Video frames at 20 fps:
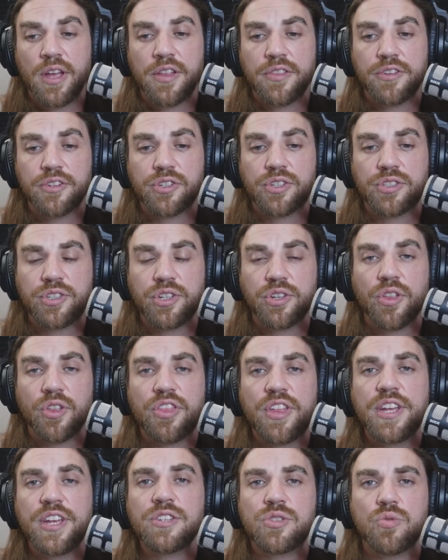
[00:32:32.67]
there's still
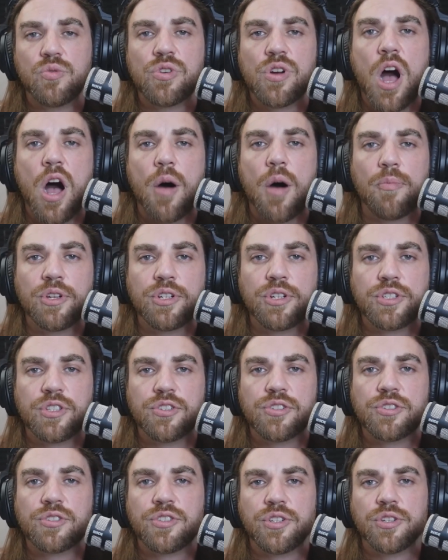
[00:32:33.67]
things to accomplish.
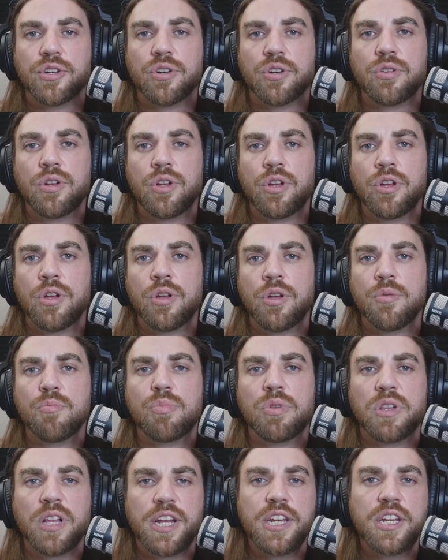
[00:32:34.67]
There's still
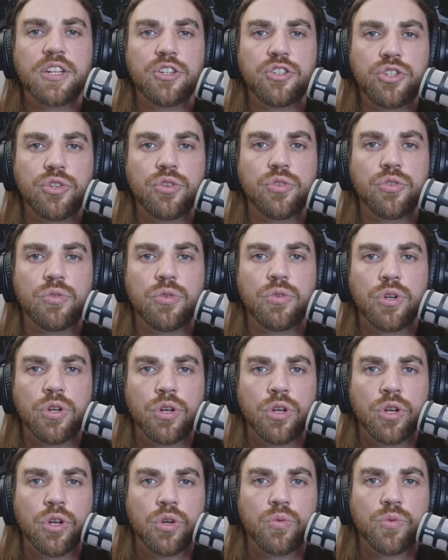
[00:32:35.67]
plenty to do
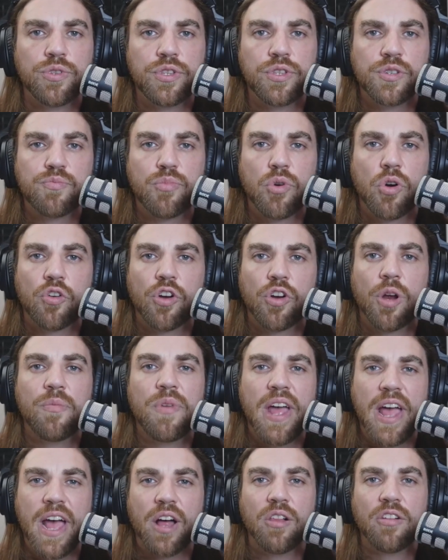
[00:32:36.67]
with this program
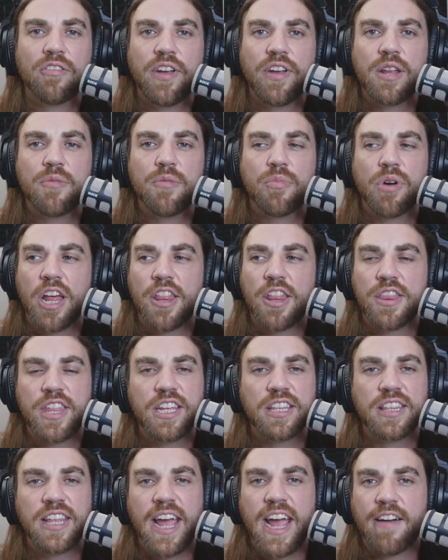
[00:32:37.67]
to elevate it, but I
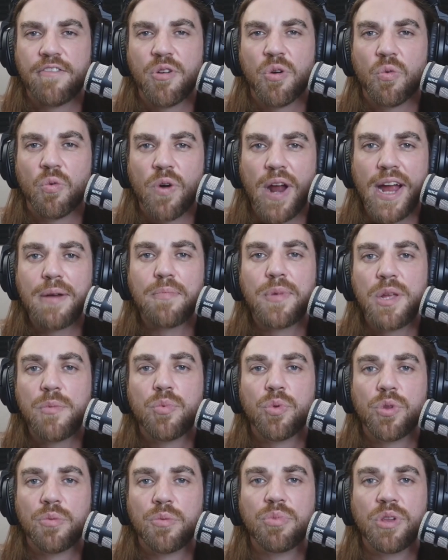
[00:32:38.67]
think they have the right
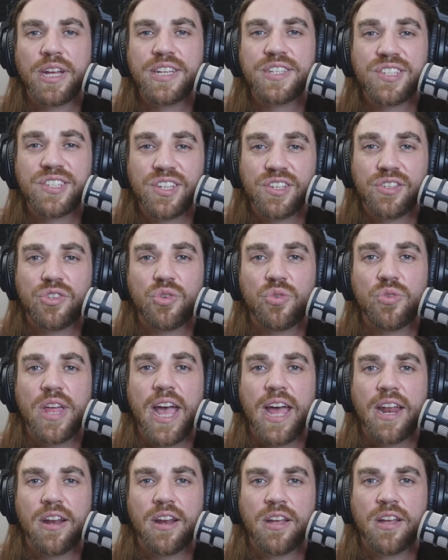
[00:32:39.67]
people in place to do
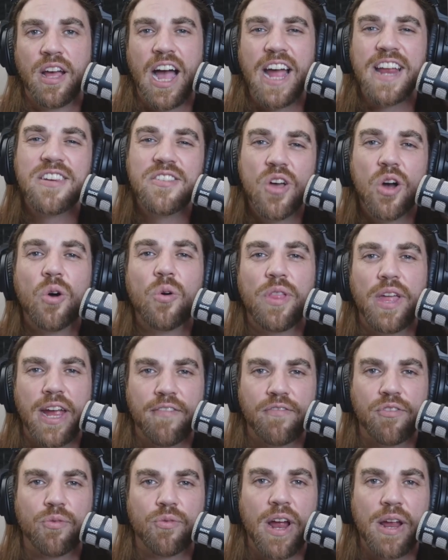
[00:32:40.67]
that. I know they
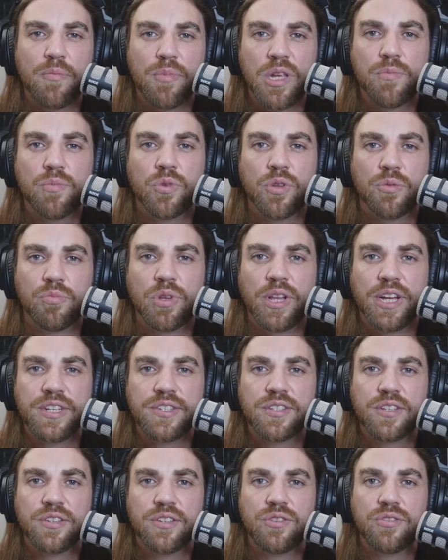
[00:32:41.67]
have the right people in
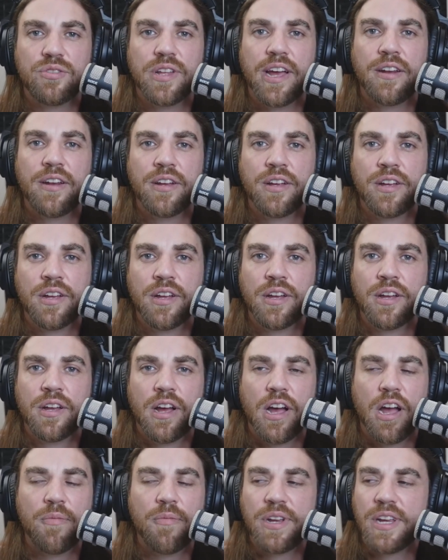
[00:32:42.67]
place to do that.
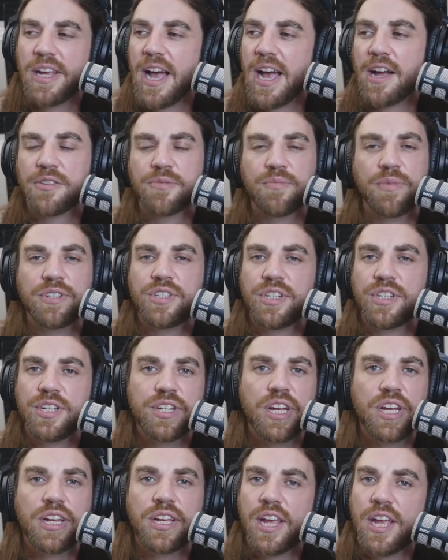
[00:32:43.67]
I mean, gosh,
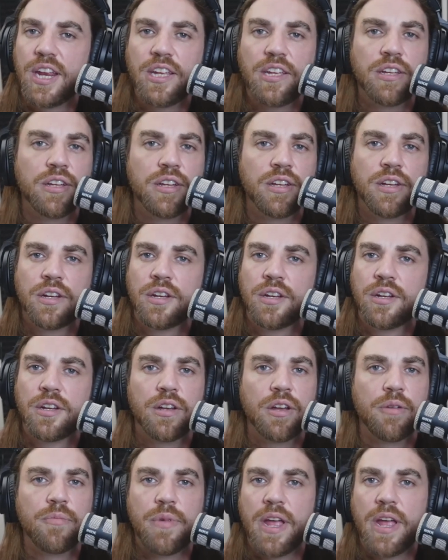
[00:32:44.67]
GJ Kinney,
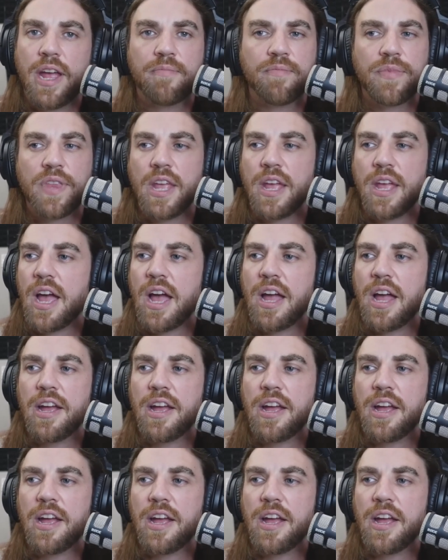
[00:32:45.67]
man, it